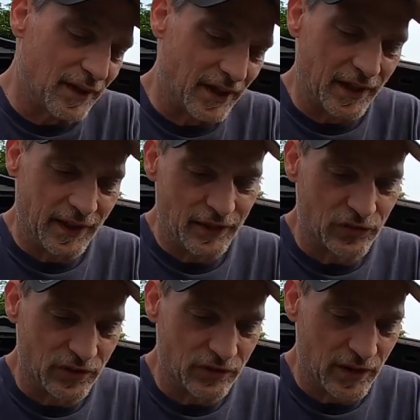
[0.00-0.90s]
Had I not
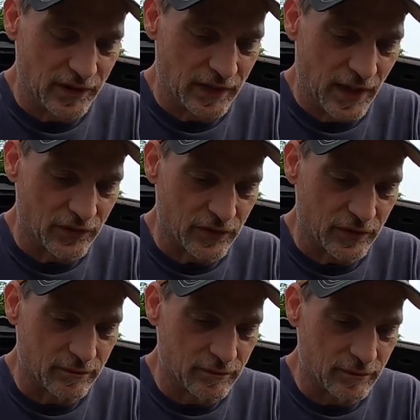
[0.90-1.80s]
changed that
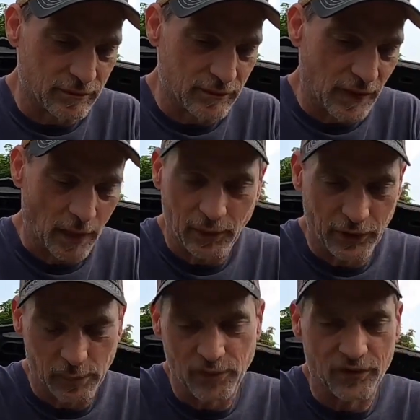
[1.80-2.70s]
gasket, I'm
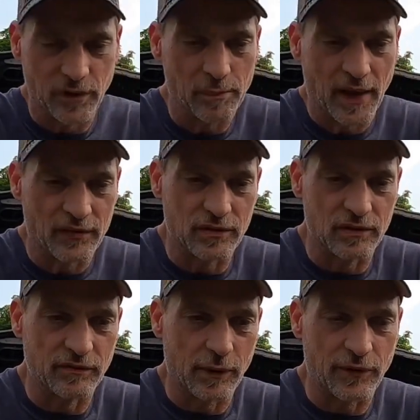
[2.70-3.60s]
100%
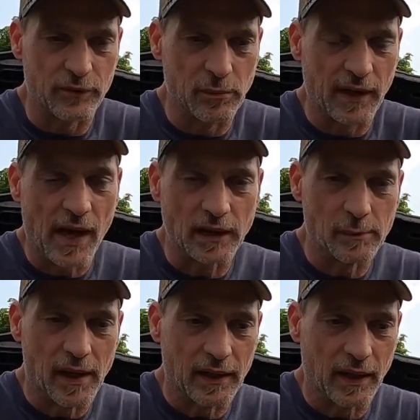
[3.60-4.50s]
positive I would have threw my Holly
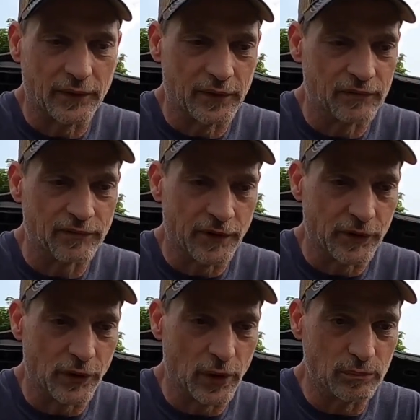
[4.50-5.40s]
back on there and fired
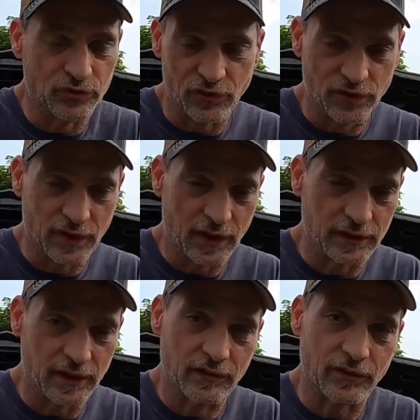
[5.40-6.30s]
it up just like I
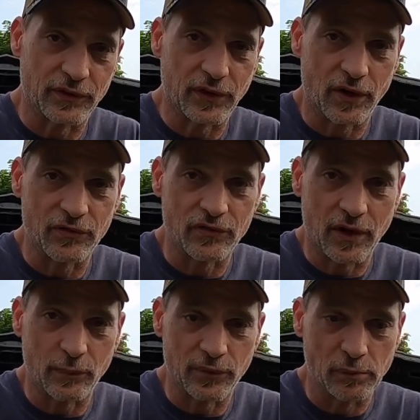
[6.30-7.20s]
did after the car
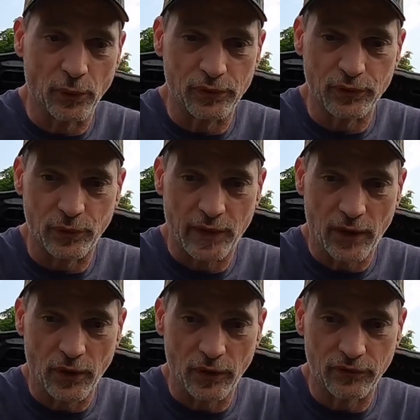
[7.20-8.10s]
sat with the motor tore
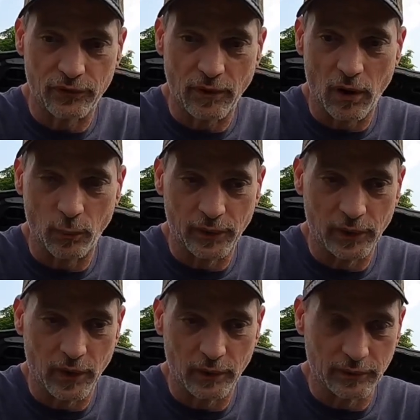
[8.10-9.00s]
down all winter
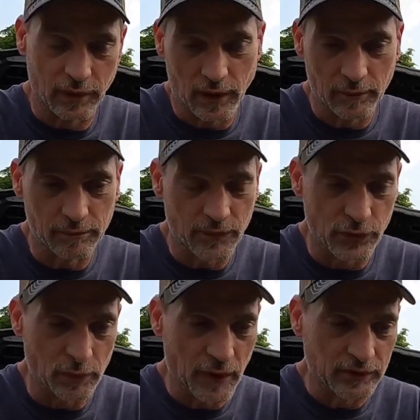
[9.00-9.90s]
long, and then I
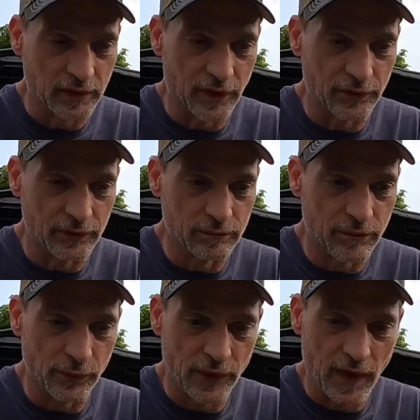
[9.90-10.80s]
threw it back together and
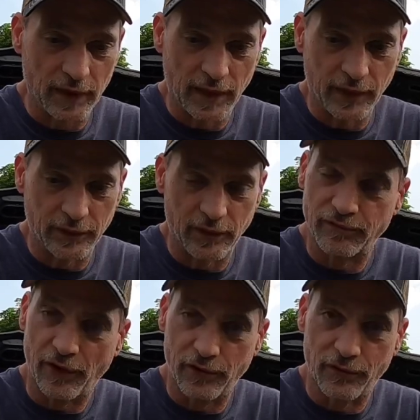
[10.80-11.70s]
threw the Holly on there. It
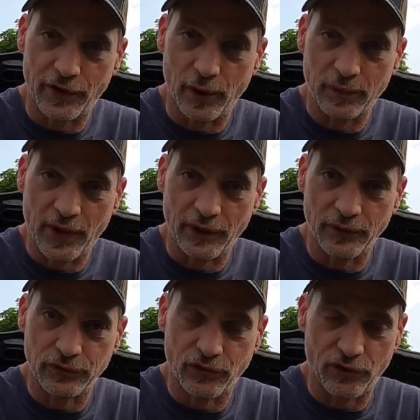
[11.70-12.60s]
fired right up and
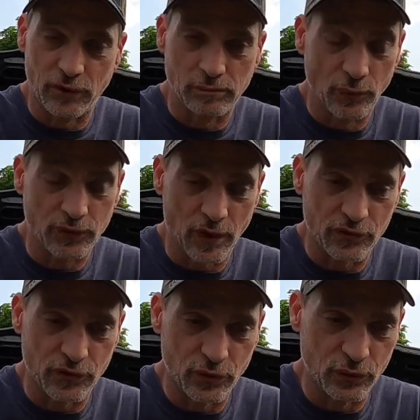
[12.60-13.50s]
idled, just like most
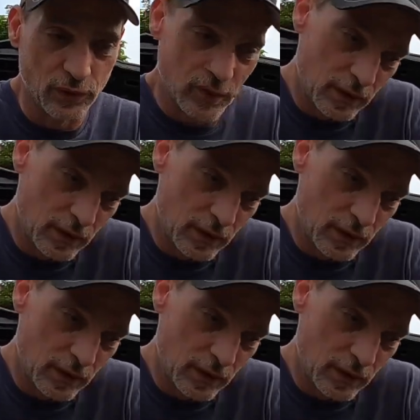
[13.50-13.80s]
cars do.